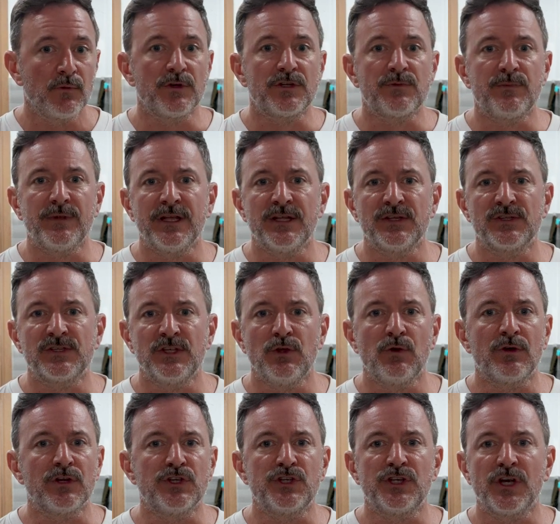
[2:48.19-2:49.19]
which means you
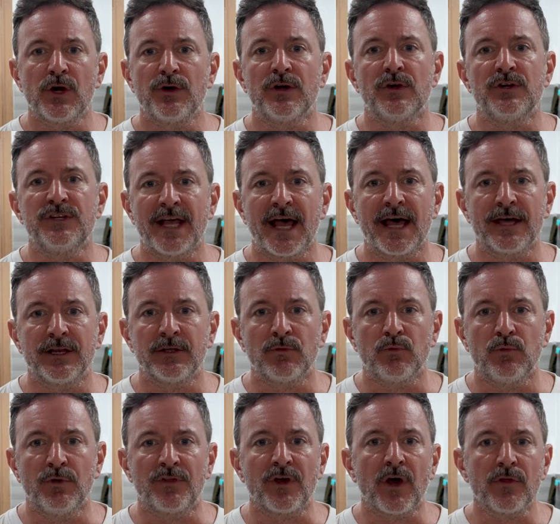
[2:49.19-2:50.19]
can share your data
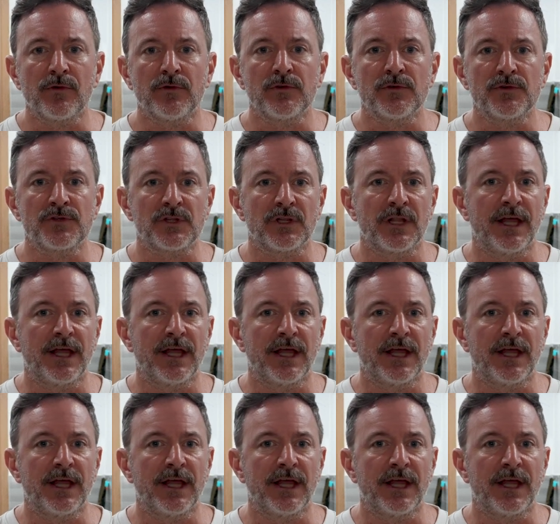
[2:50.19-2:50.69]
with others,